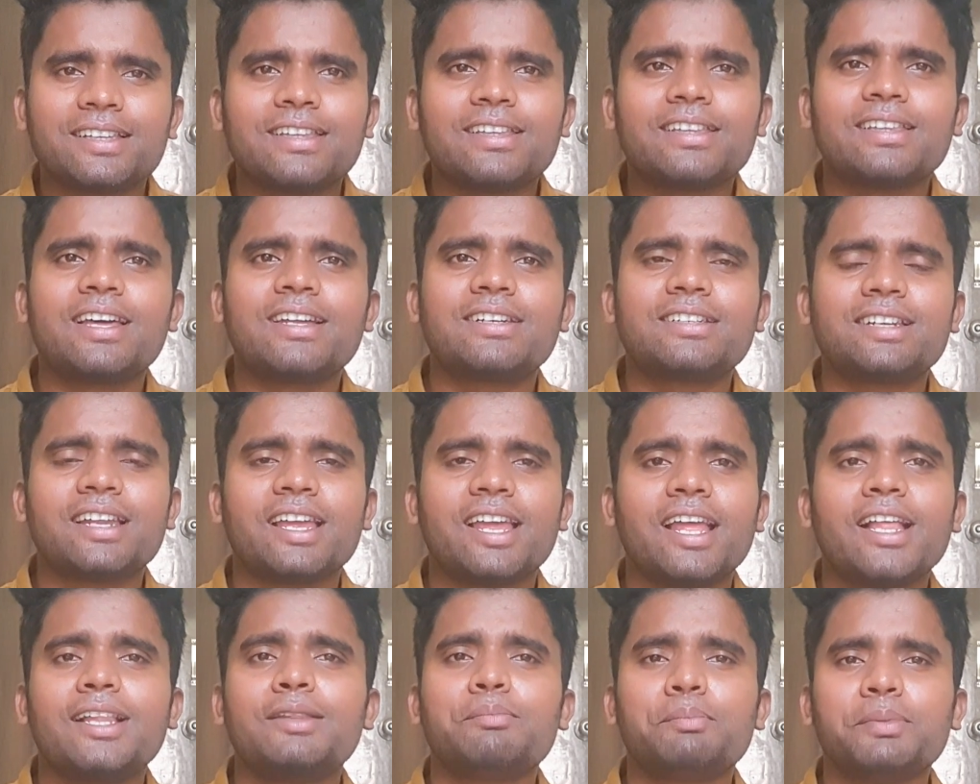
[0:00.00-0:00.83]
that
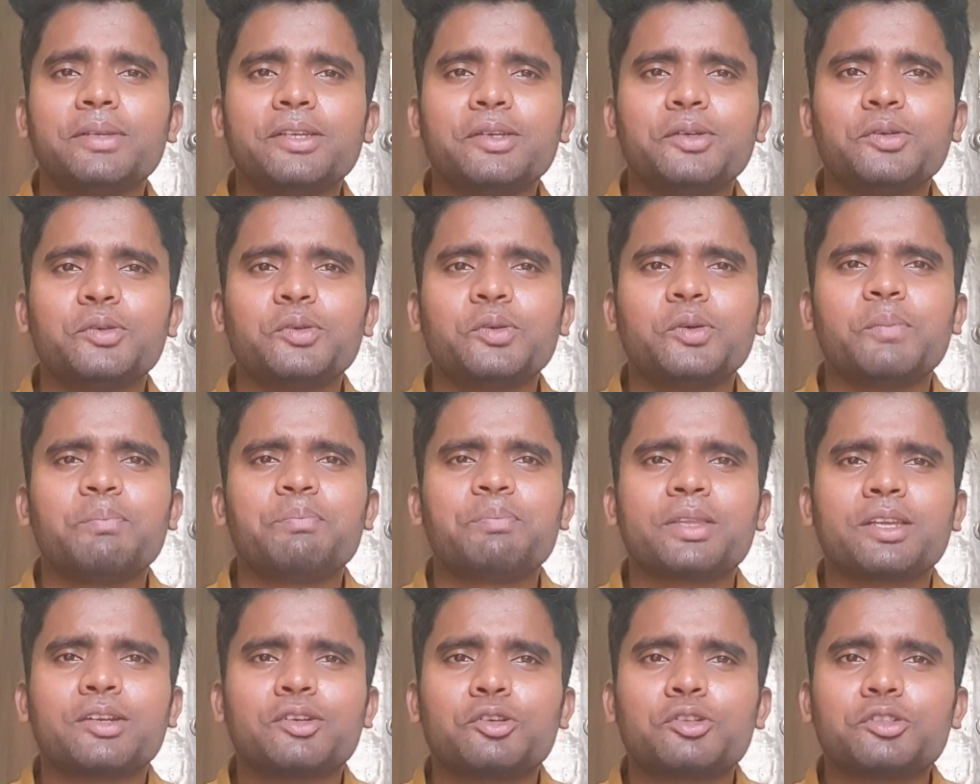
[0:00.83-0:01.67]
help you
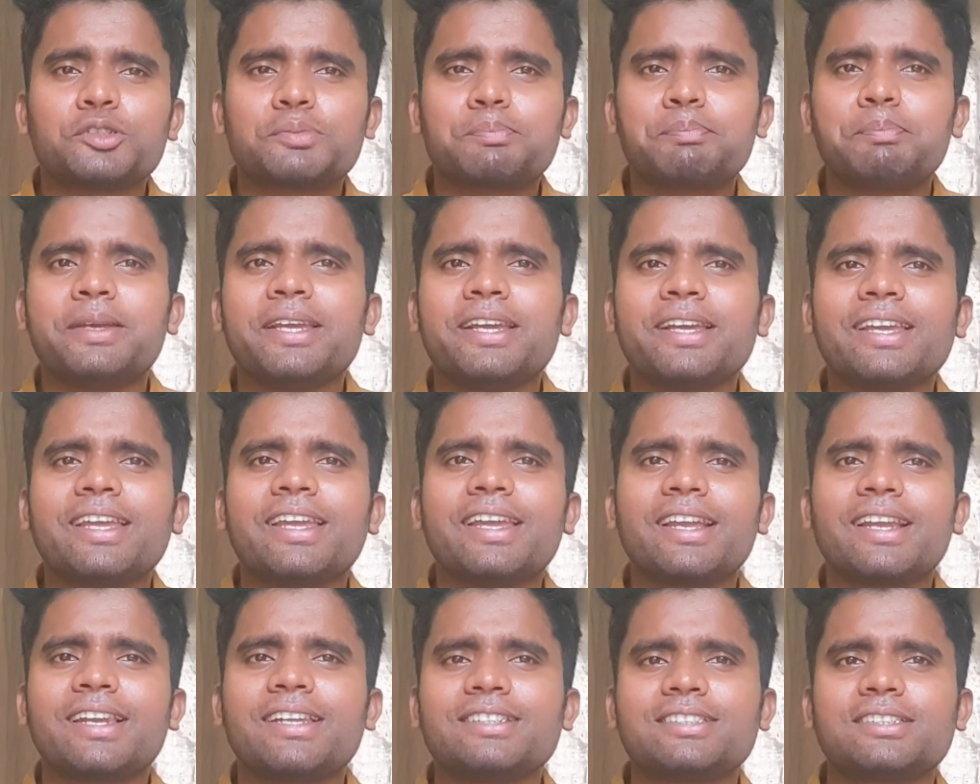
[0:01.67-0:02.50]
to speak
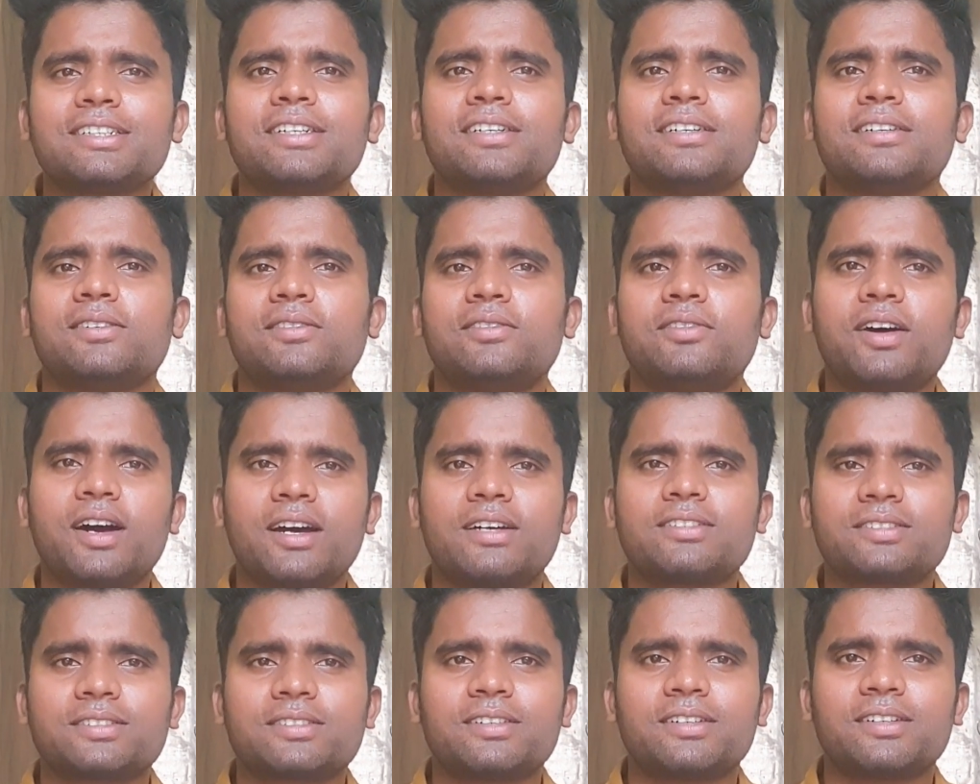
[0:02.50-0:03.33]
English
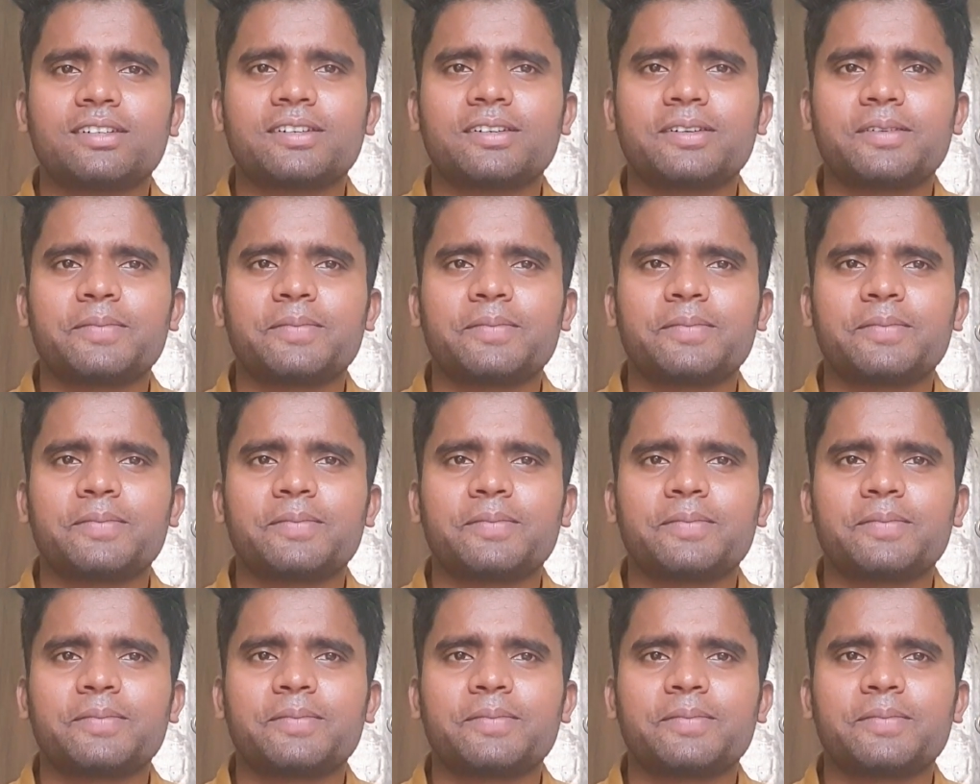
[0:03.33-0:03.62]
faster.